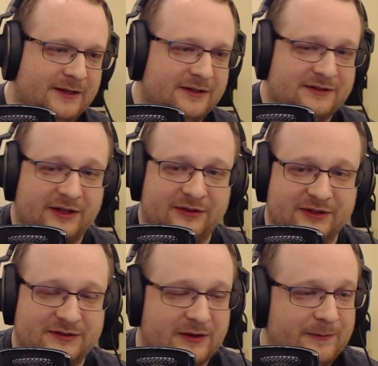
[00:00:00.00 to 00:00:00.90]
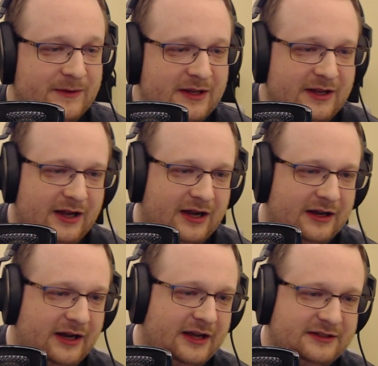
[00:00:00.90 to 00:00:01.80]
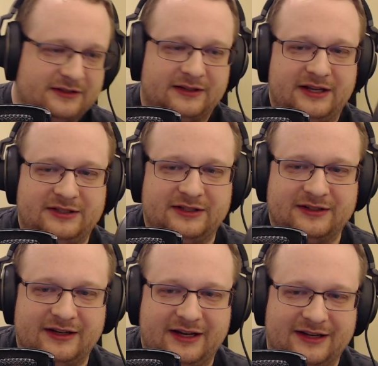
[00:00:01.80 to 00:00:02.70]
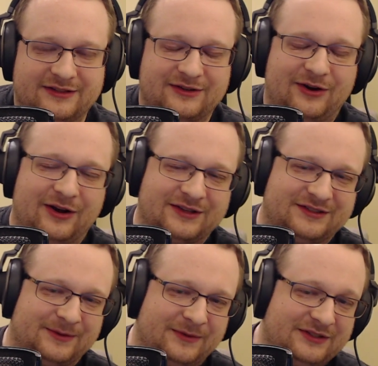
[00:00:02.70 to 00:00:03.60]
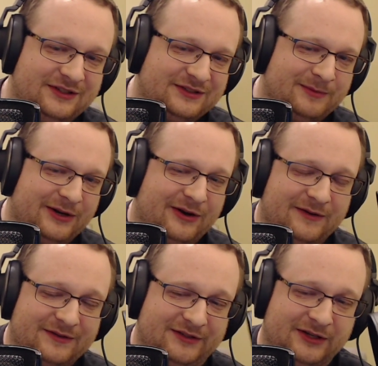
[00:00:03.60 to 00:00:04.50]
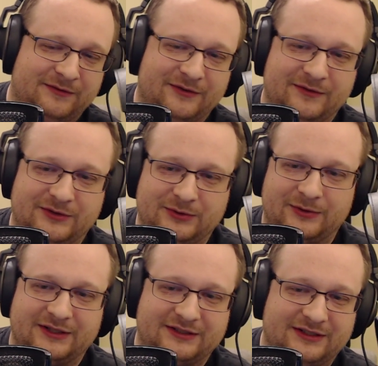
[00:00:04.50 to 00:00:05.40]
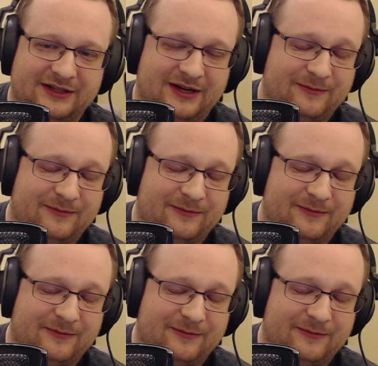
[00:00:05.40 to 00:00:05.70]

At least I think so. Uh, isolation is awesome. This is my office headphone of choice